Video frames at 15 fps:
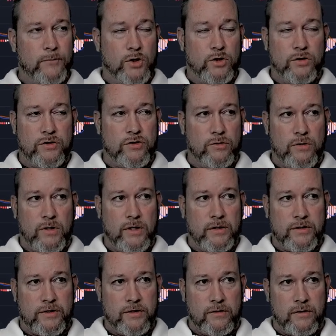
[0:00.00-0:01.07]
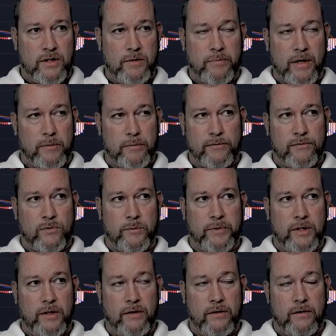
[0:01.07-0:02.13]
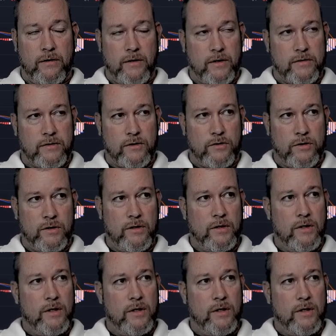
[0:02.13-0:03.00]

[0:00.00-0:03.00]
Could Solana still keep outperforming ETH? Yes, it could.